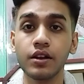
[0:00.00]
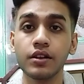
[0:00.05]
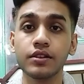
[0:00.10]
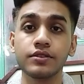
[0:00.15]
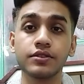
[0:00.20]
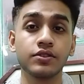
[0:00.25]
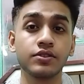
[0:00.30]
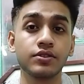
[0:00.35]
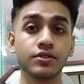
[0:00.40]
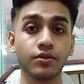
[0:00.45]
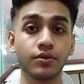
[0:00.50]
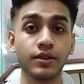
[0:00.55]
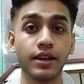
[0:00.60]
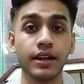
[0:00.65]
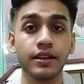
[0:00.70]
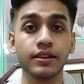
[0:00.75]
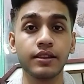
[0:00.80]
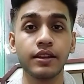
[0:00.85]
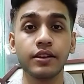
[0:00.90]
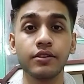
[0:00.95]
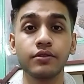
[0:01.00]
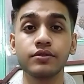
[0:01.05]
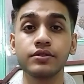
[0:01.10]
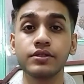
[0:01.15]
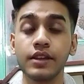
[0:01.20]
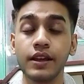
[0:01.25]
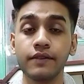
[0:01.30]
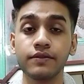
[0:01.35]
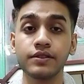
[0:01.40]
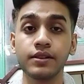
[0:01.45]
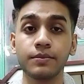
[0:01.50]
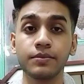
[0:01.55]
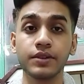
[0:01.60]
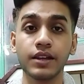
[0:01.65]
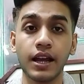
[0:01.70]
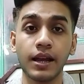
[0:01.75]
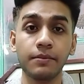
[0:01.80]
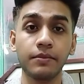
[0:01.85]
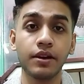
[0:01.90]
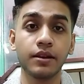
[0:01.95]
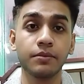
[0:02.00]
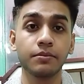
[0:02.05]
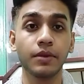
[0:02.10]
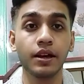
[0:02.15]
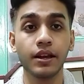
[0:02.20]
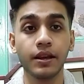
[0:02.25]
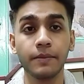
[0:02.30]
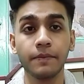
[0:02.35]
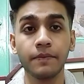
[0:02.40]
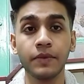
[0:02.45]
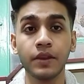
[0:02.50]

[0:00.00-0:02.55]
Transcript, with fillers: just so that they could save some time and money.